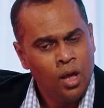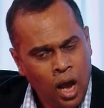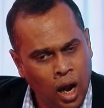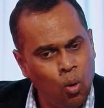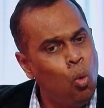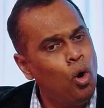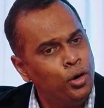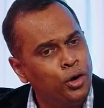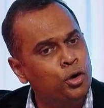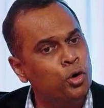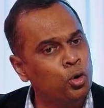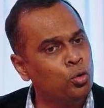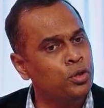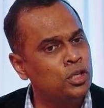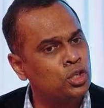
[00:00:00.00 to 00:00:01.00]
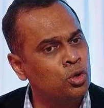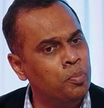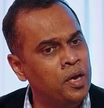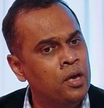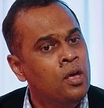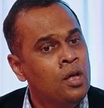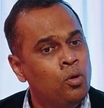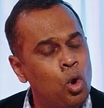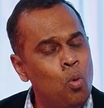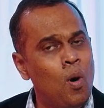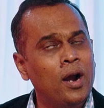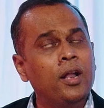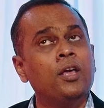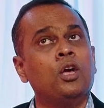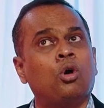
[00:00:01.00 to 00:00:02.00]
I want you to do this to me. No
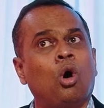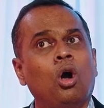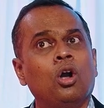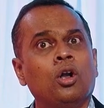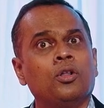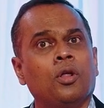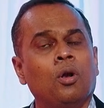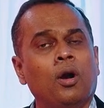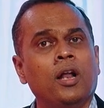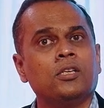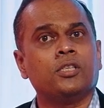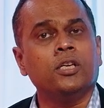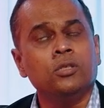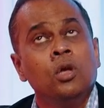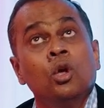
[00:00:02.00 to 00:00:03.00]
wonder he called on the Lord and says,